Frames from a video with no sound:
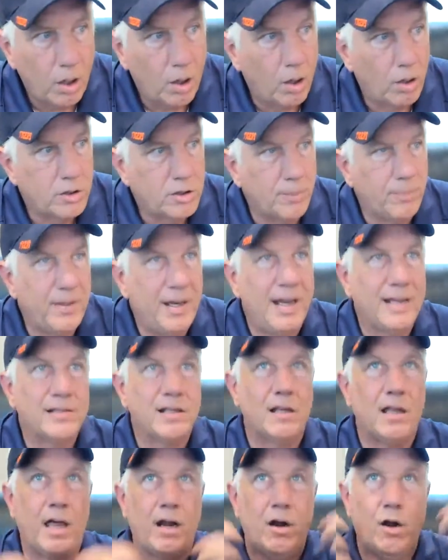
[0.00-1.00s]
or something that has
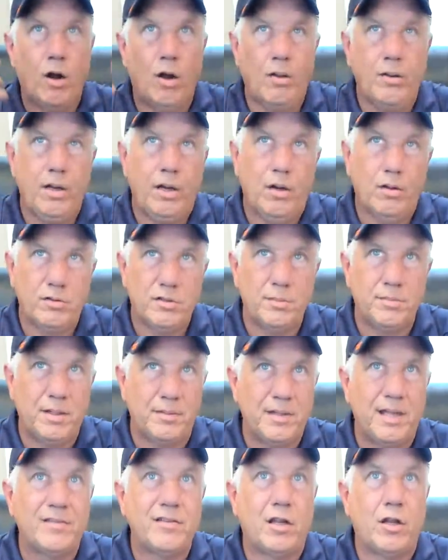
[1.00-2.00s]
a lot of,
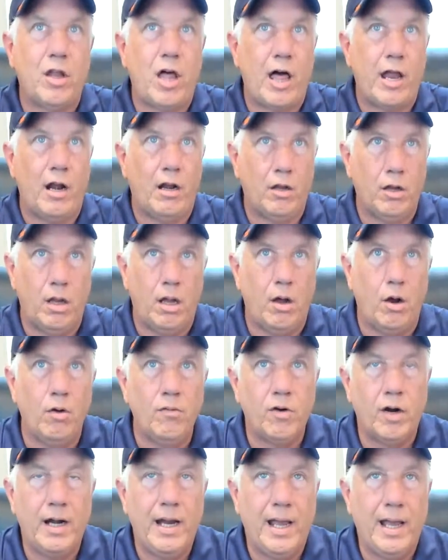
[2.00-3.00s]
sometimes has a lot of
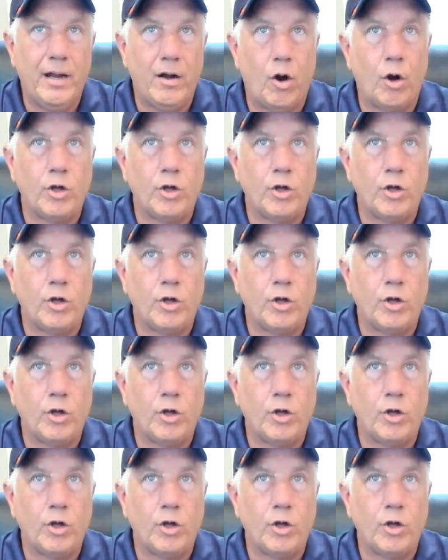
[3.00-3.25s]
overhead,